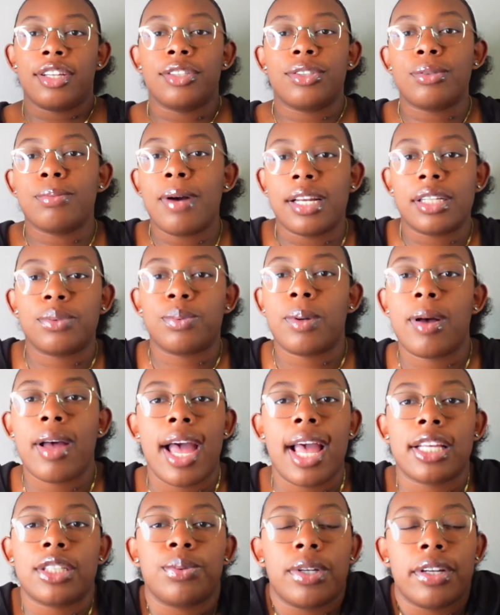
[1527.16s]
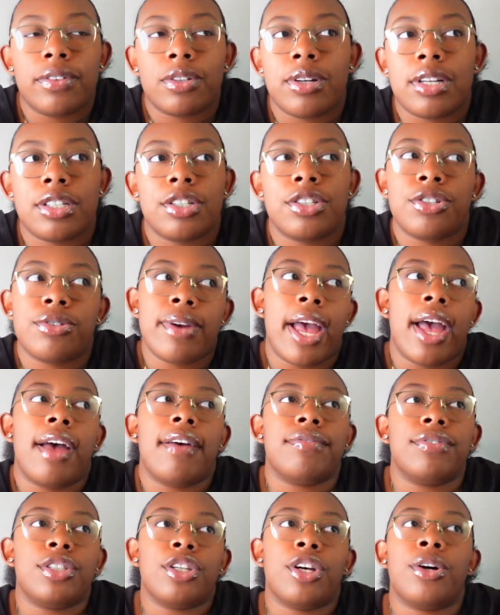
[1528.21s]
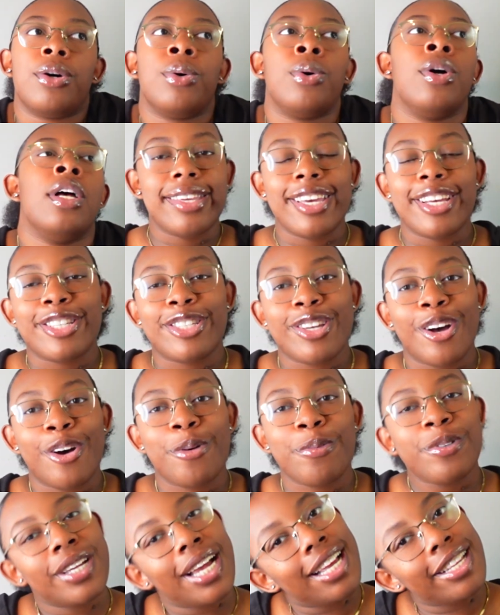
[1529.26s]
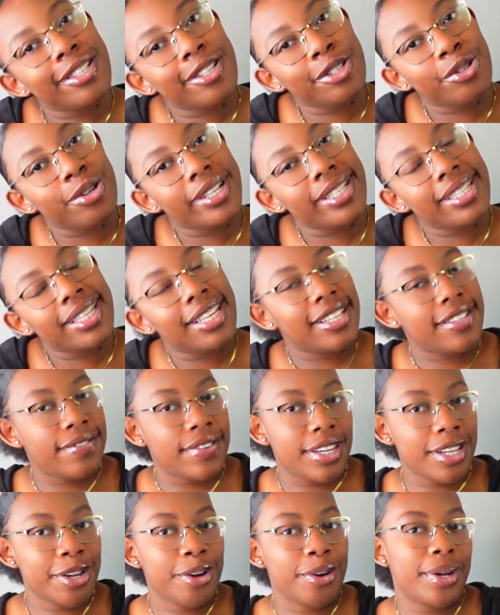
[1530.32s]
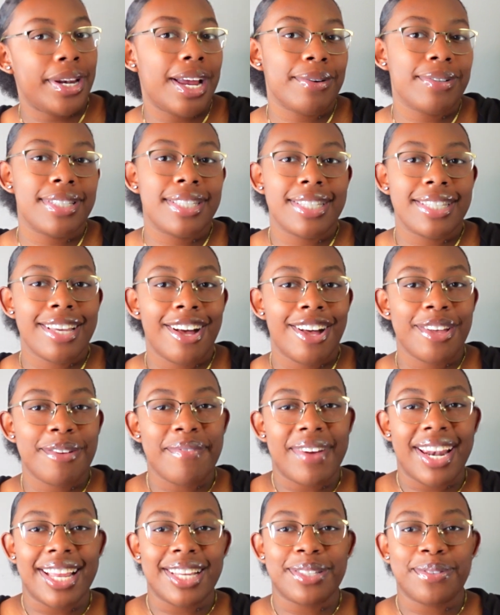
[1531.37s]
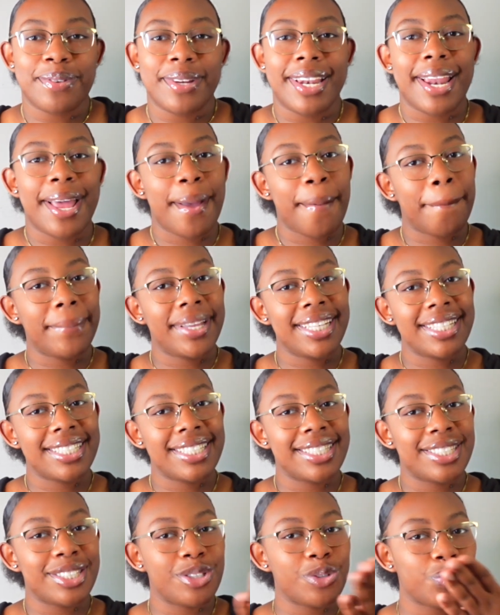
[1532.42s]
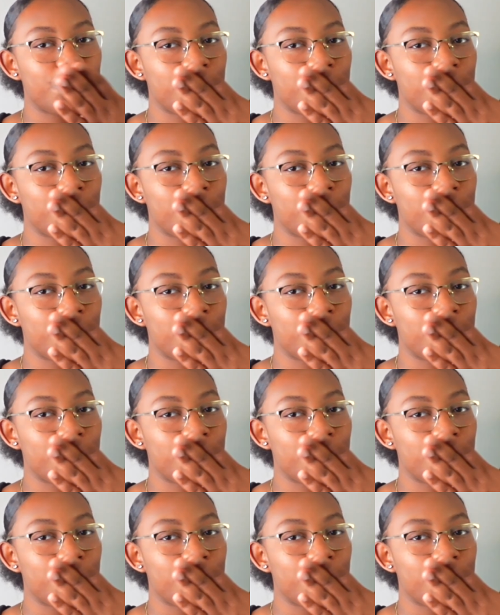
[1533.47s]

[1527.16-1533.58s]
you might as well ask whatever questions you have. So yeah, so I hope you guys enjoyed today's video, and I will see y'all in my next one. Peace.